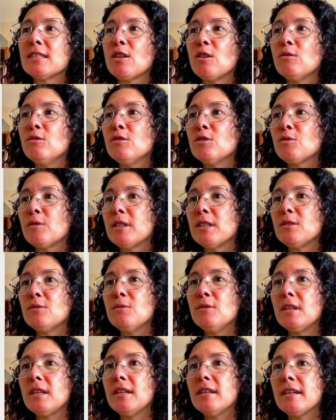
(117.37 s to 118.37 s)
go straight to
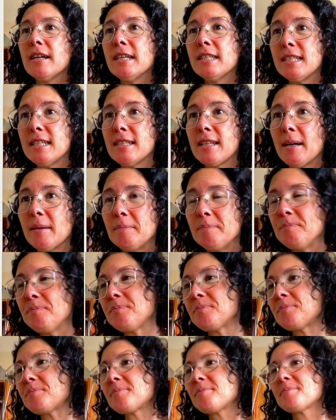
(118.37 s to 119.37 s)
the agenda.
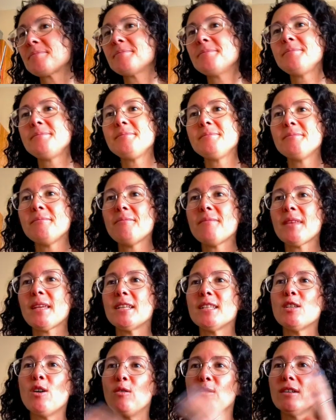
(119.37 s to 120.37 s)

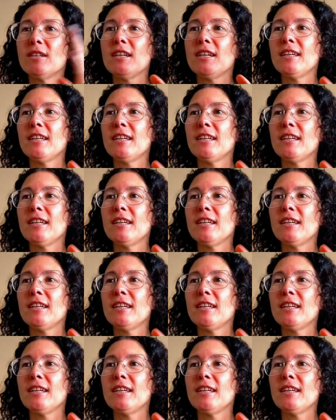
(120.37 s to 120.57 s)
So